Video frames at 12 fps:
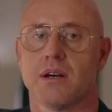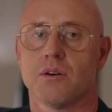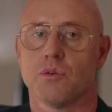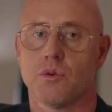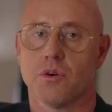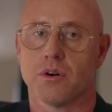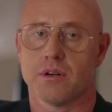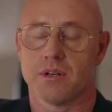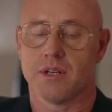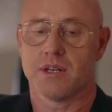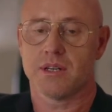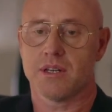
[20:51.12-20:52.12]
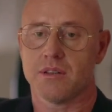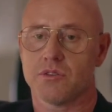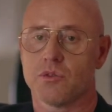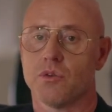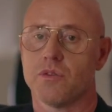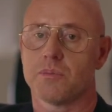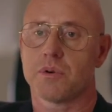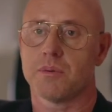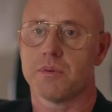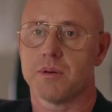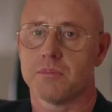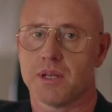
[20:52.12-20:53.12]
or solve a
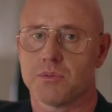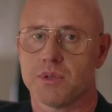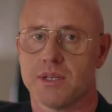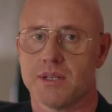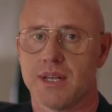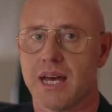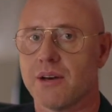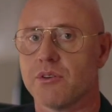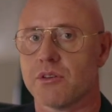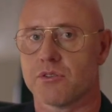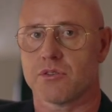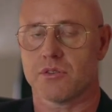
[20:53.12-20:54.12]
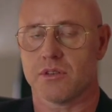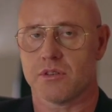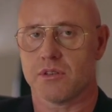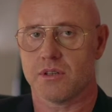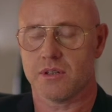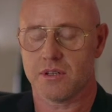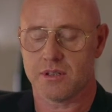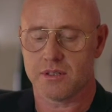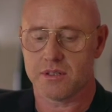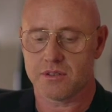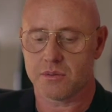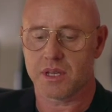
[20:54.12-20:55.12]
problem that we didn't have
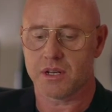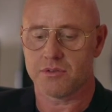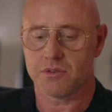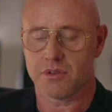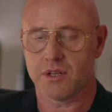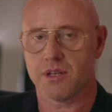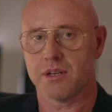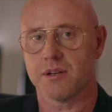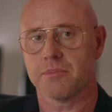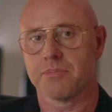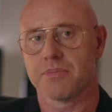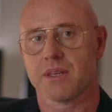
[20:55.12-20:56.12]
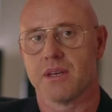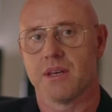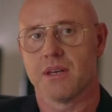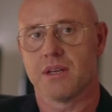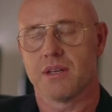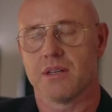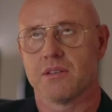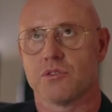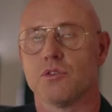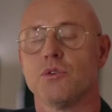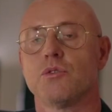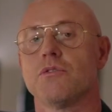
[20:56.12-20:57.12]
some kind of
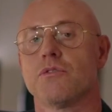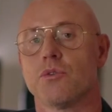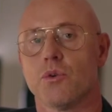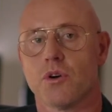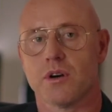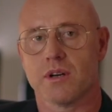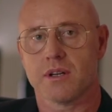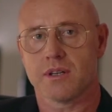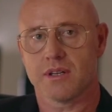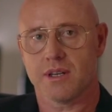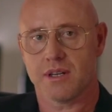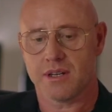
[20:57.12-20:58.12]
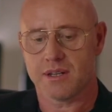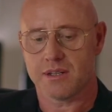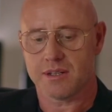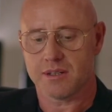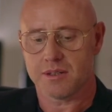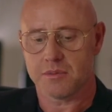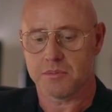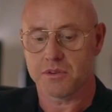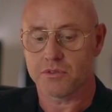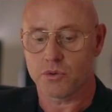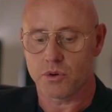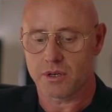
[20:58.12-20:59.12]
solution for
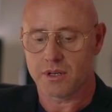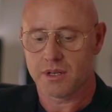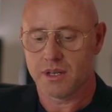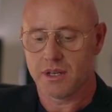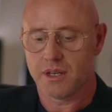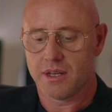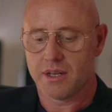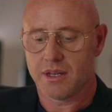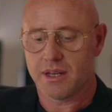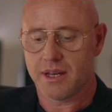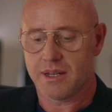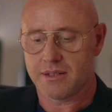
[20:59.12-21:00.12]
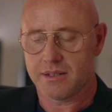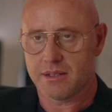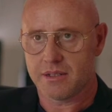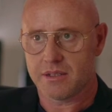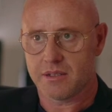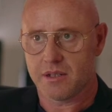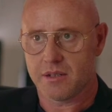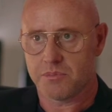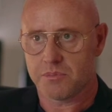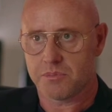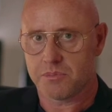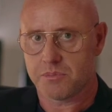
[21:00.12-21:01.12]
before. And
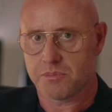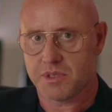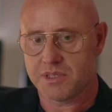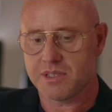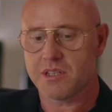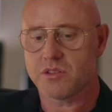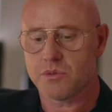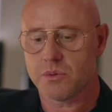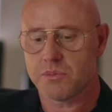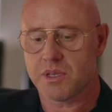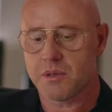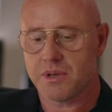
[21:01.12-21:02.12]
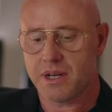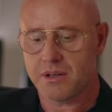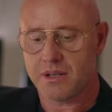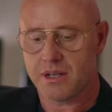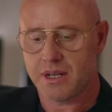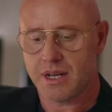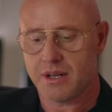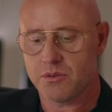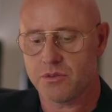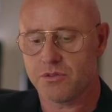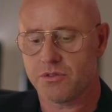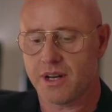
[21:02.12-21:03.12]
this session will be about how
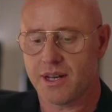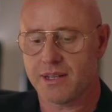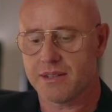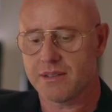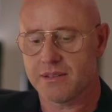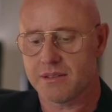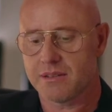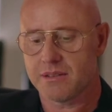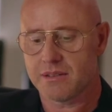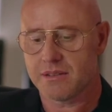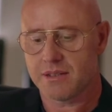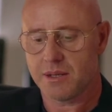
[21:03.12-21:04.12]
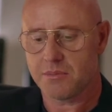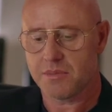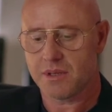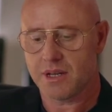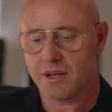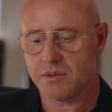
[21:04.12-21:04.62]
to find them, how